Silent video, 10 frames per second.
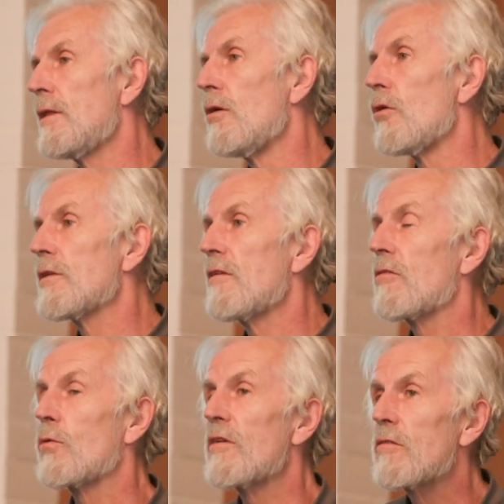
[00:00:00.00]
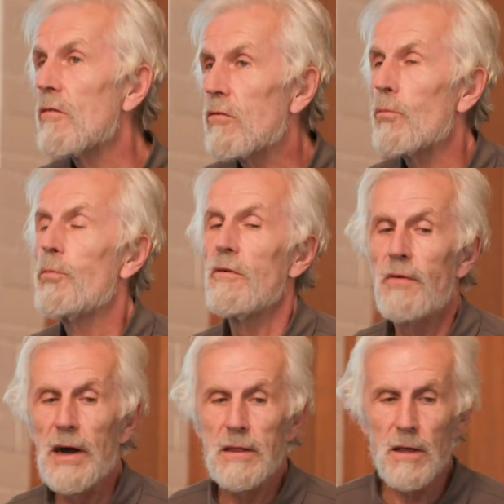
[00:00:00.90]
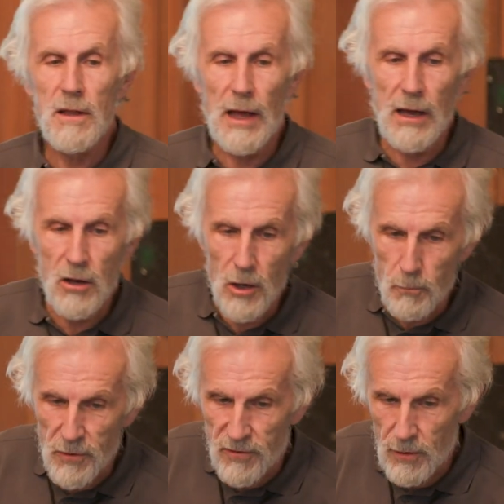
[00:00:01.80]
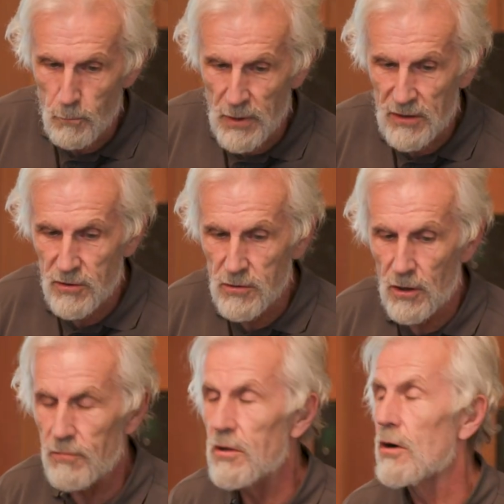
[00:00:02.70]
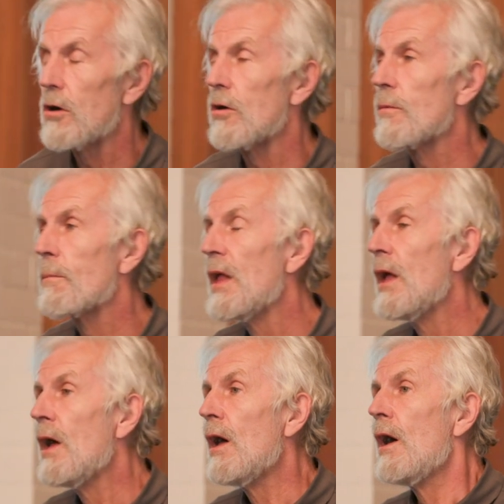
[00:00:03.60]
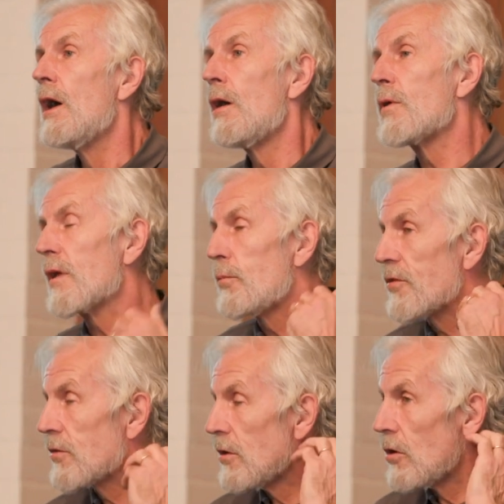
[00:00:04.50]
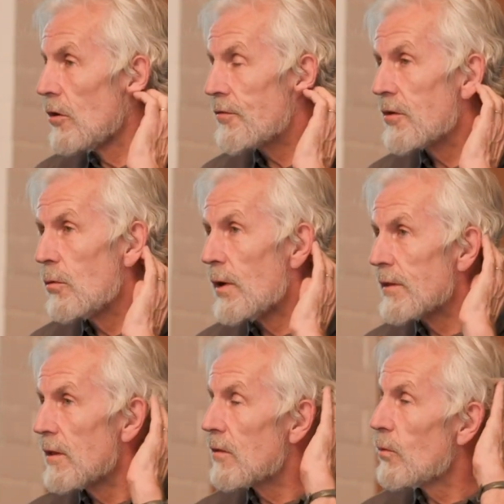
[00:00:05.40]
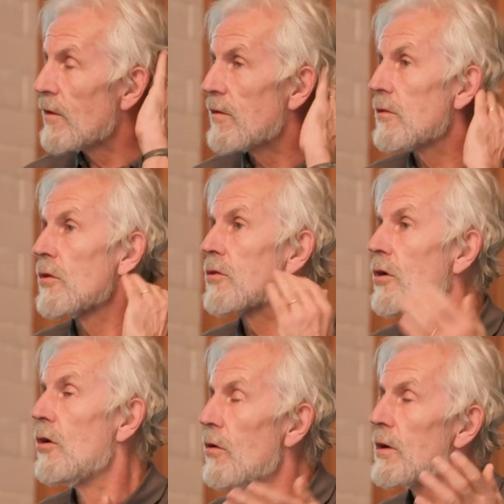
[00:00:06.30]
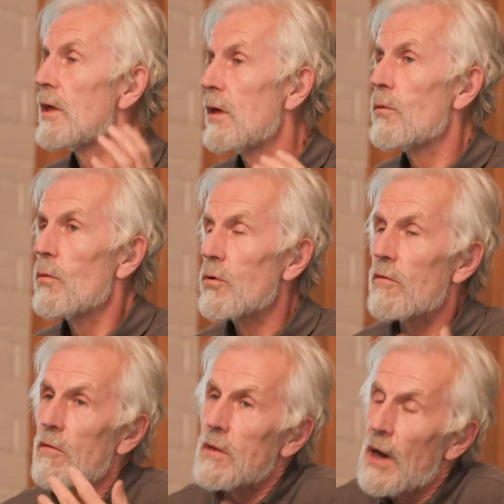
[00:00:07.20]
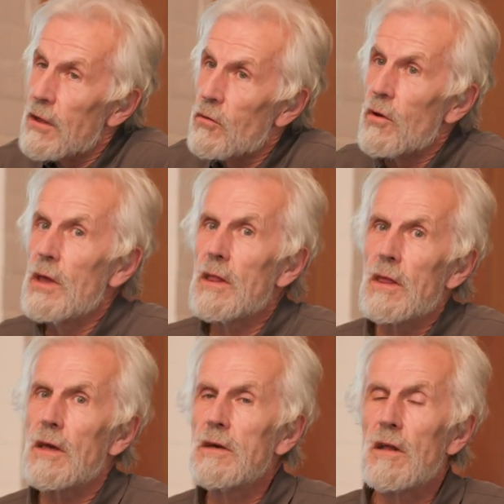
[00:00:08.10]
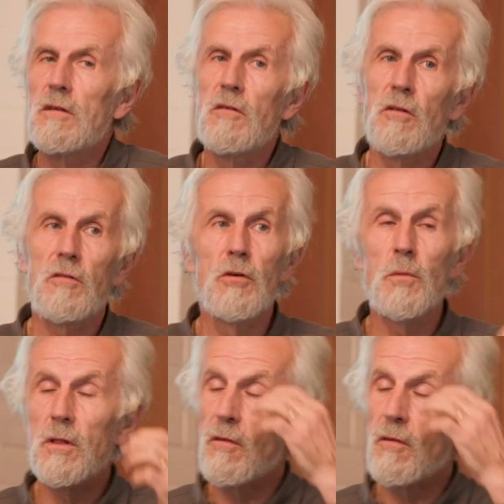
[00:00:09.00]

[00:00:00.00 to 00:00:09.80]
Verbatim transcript: all these questions, to provide an encompassing picture of the whole. And what Apostel also wanted was that not only we would try to integrate results from the